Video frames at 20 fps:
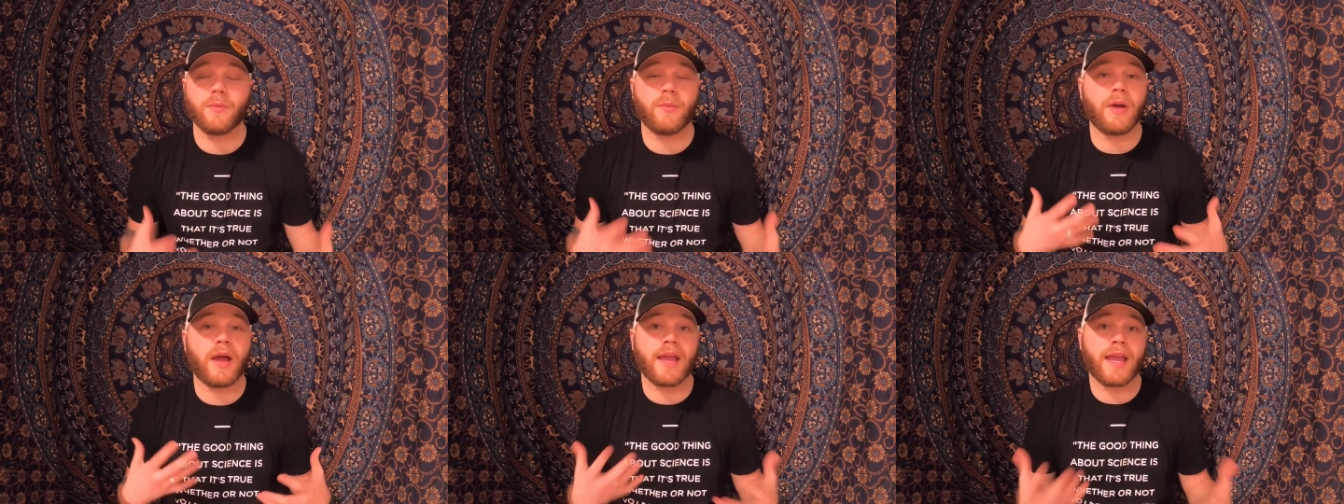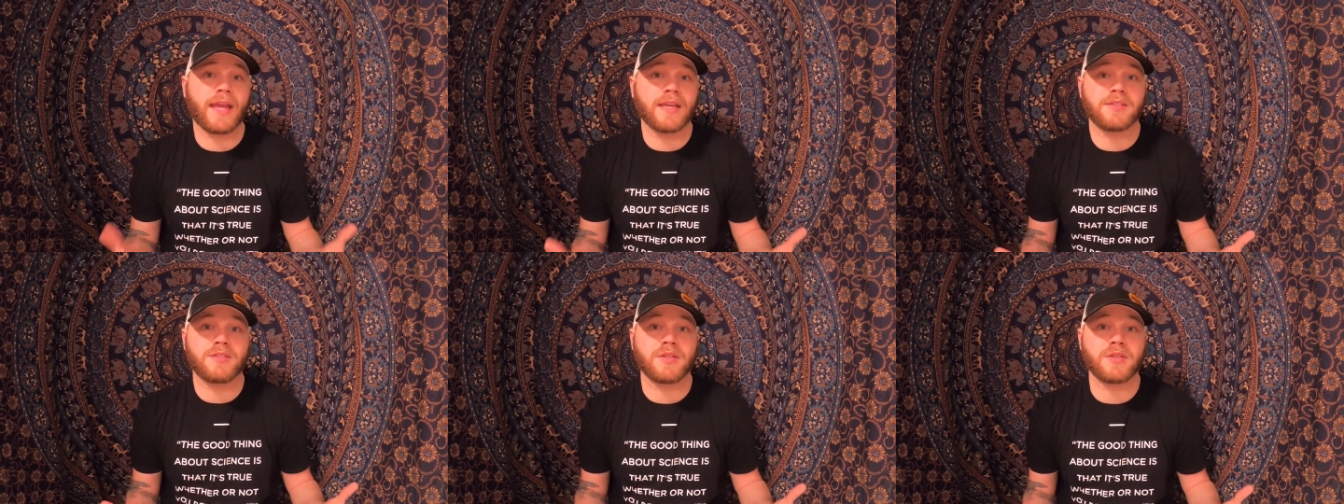I
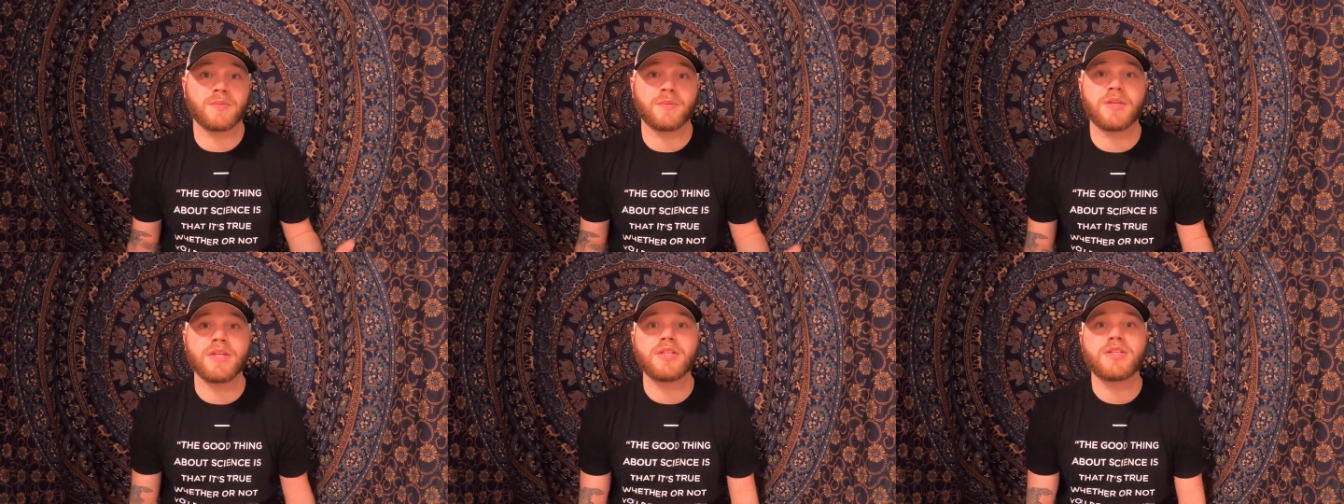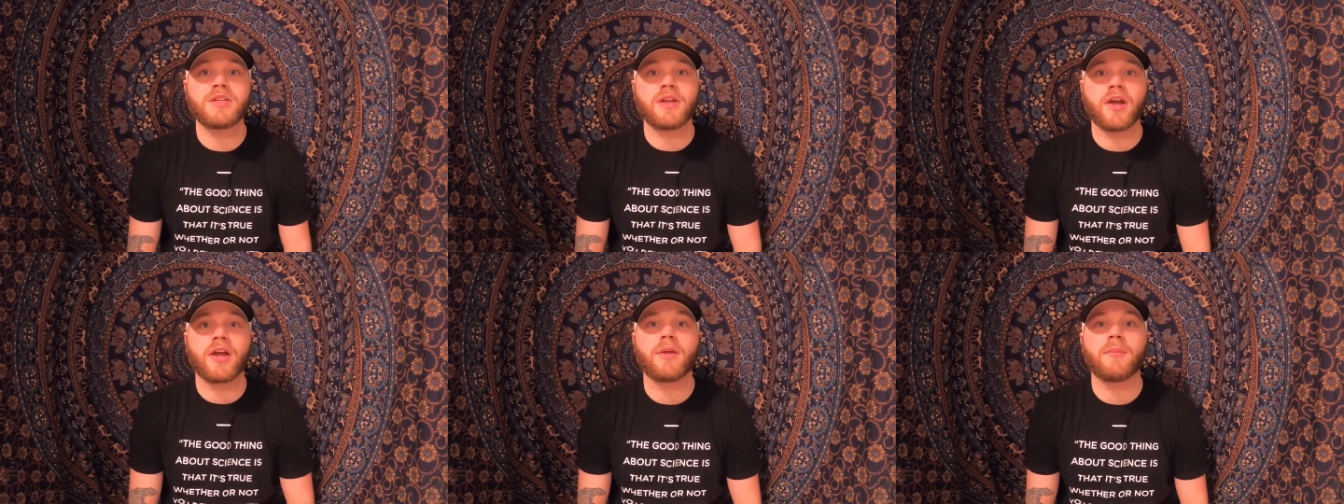guess, just me
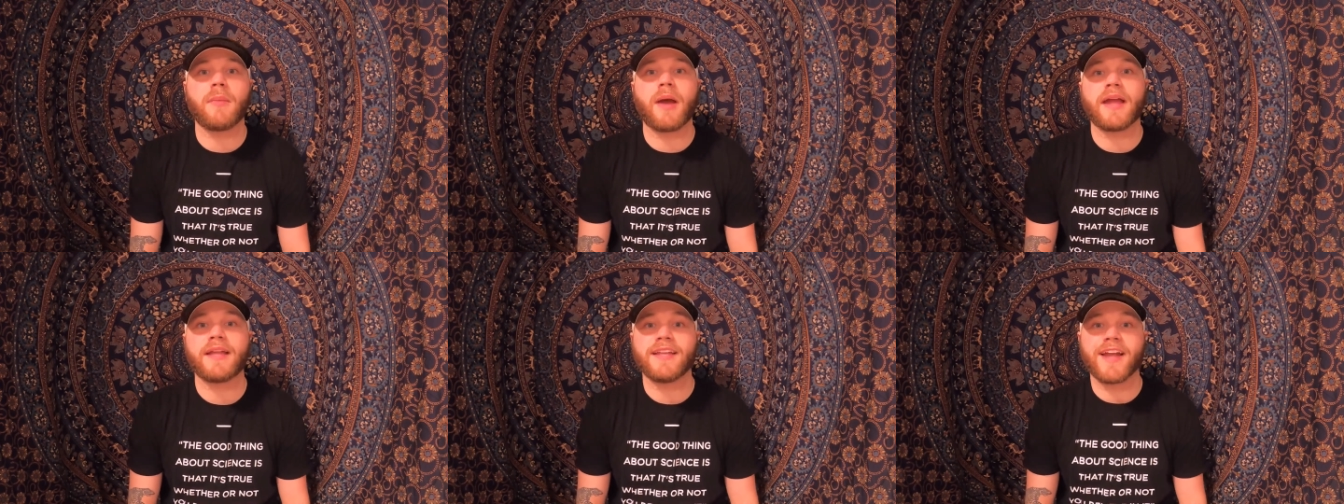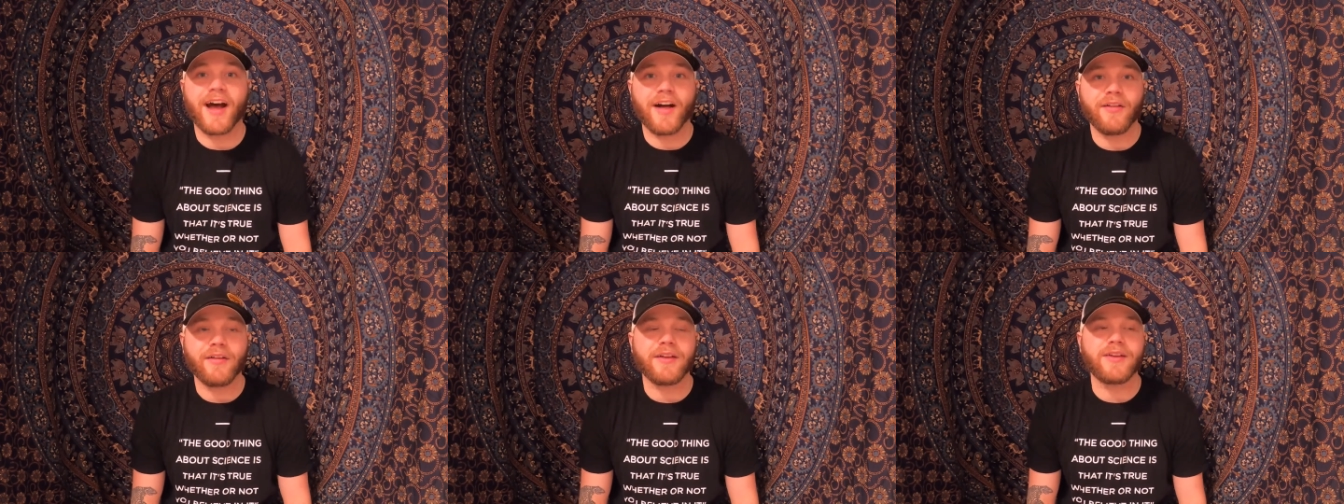sharing my
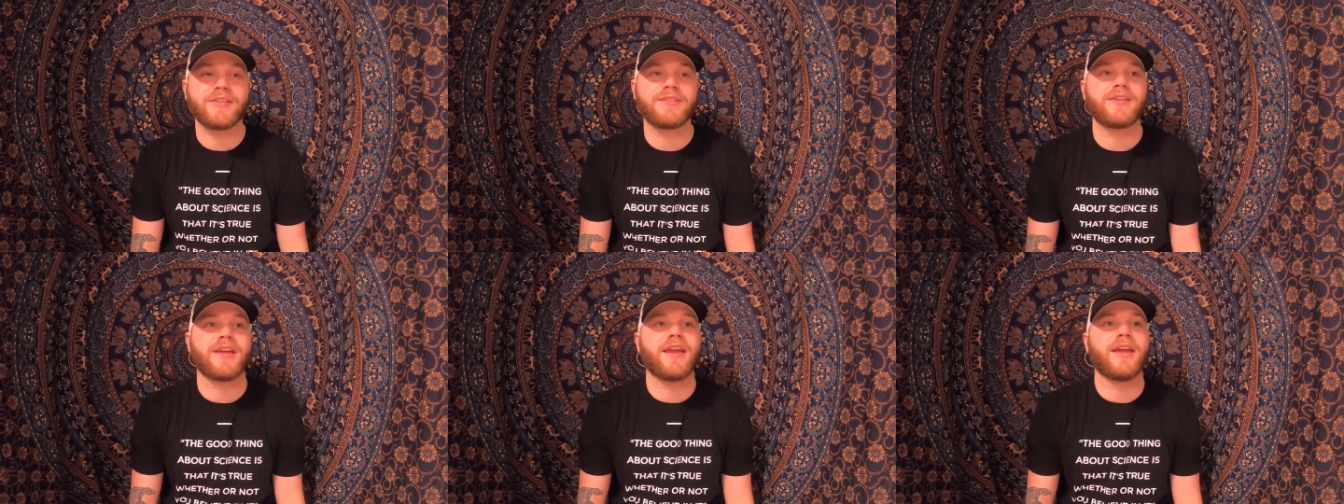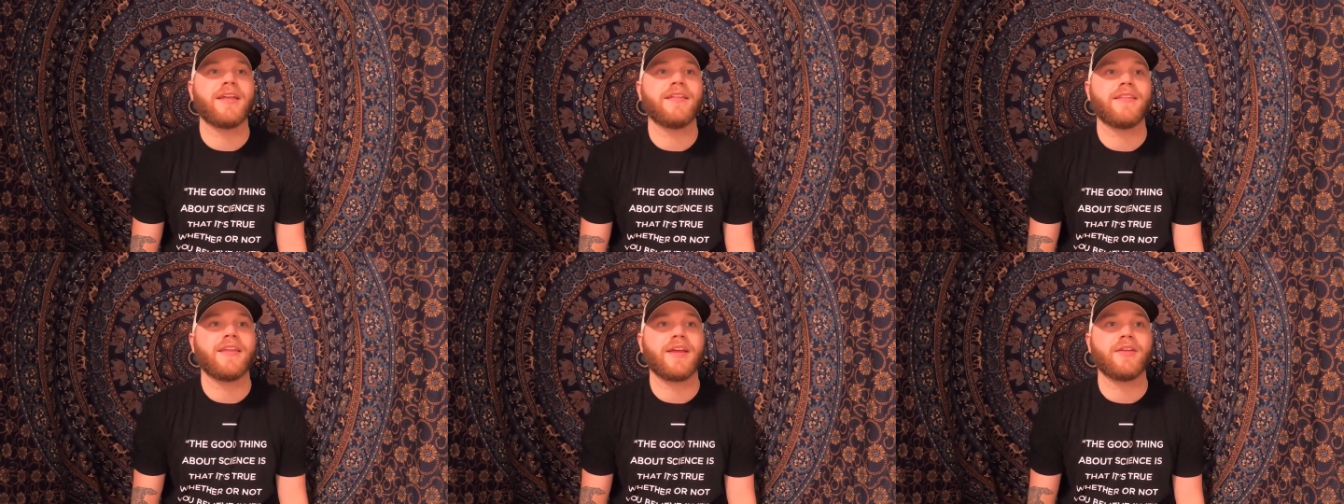knowledge
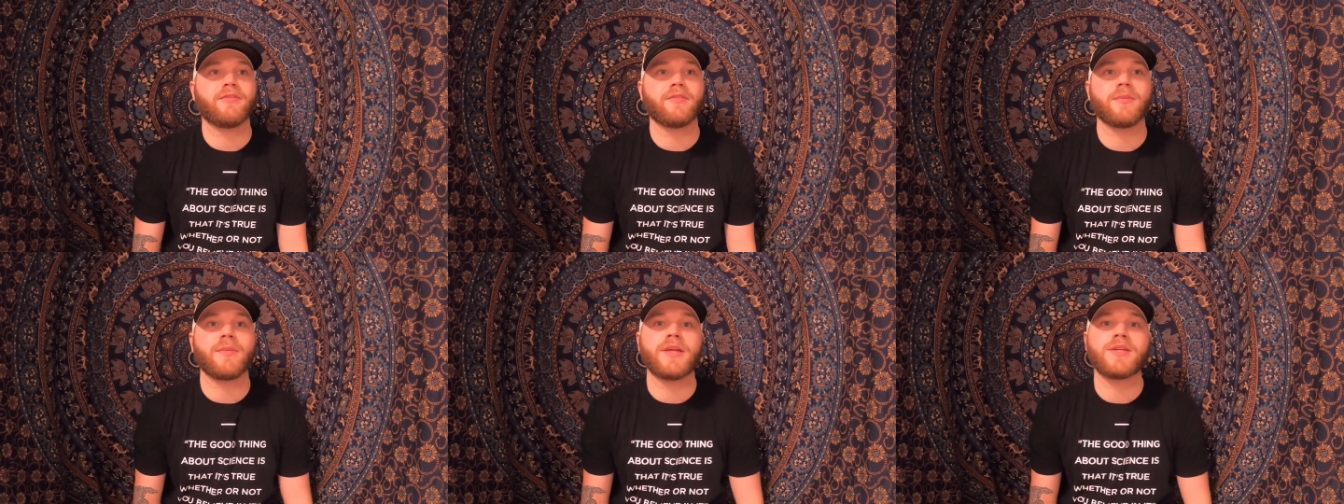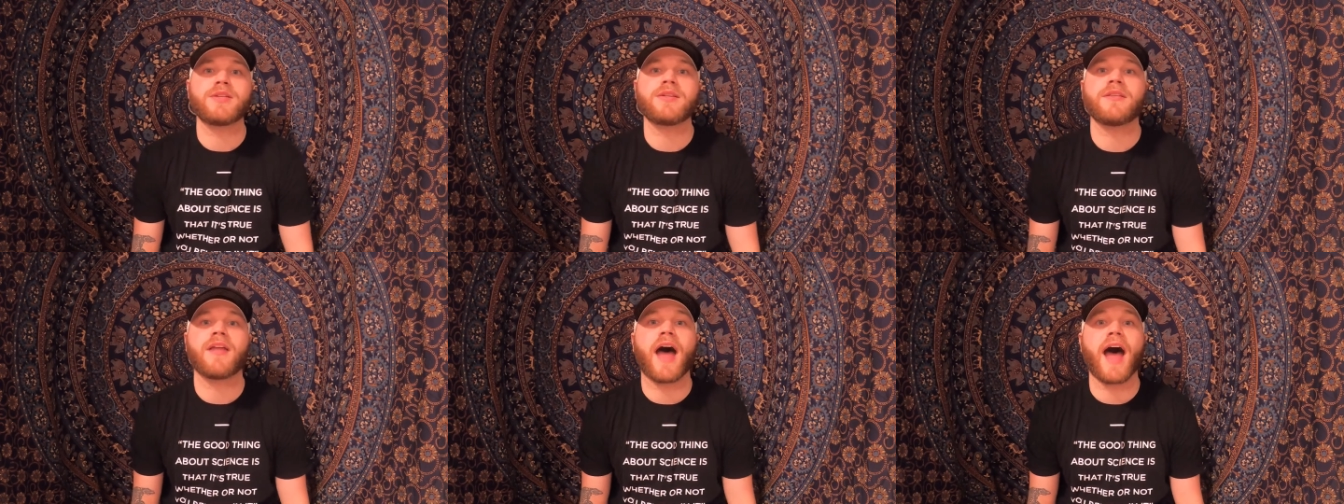and the
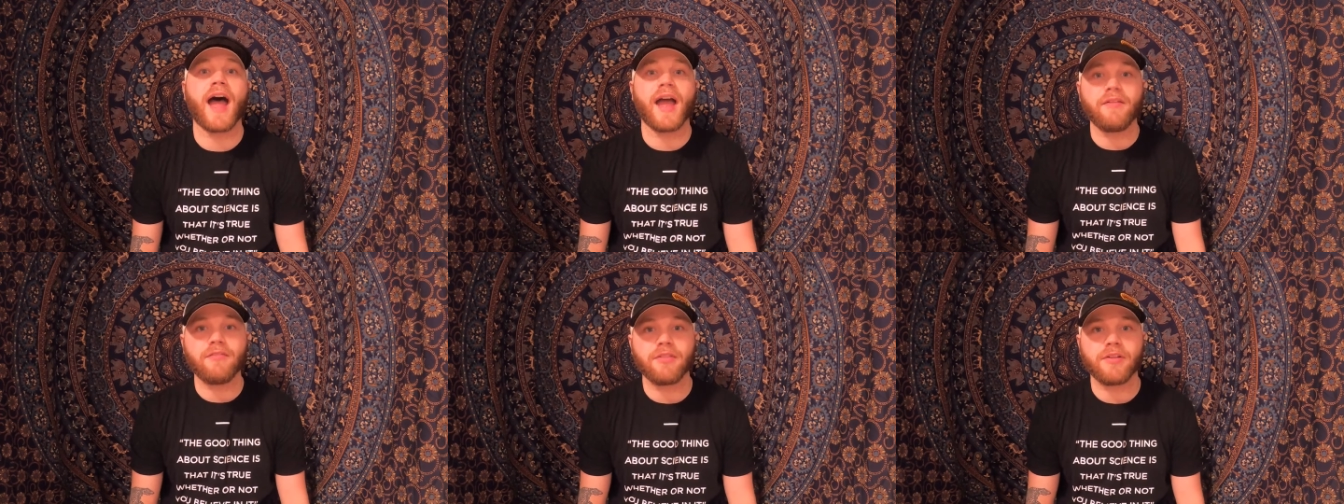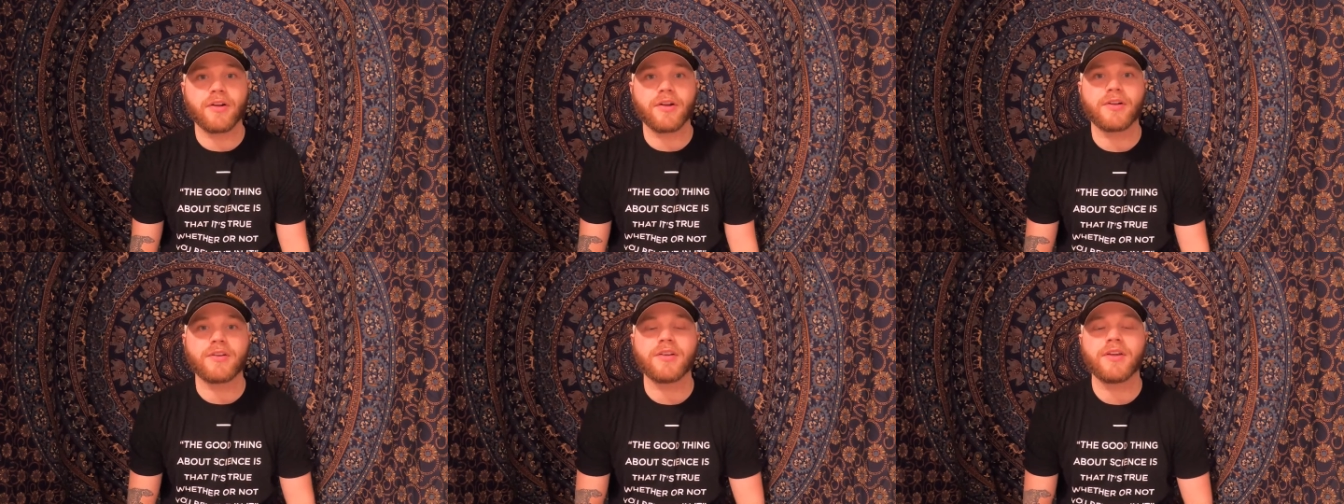information that I've
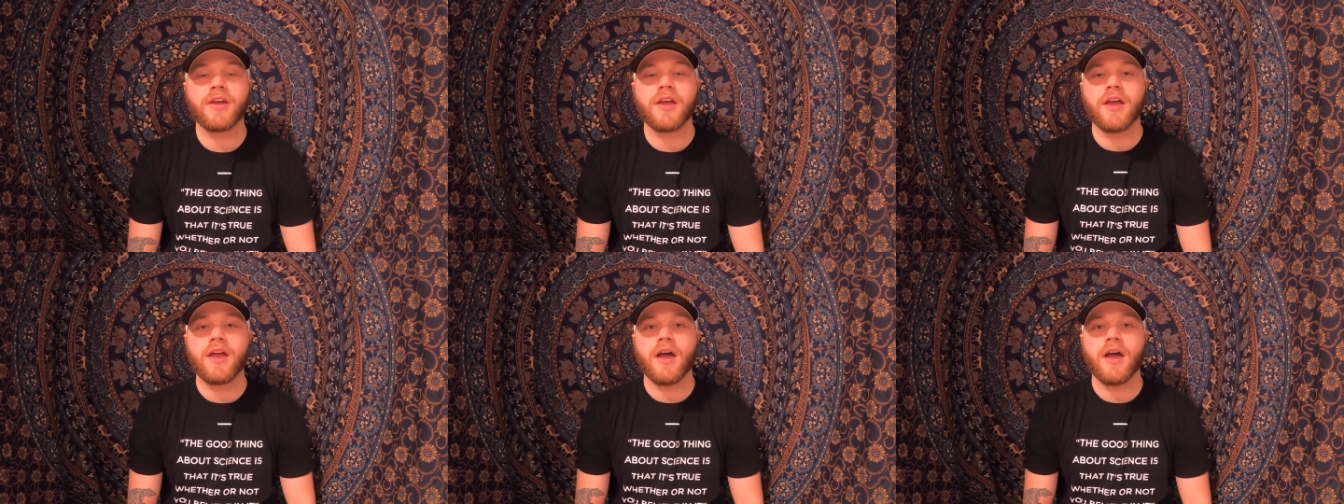learned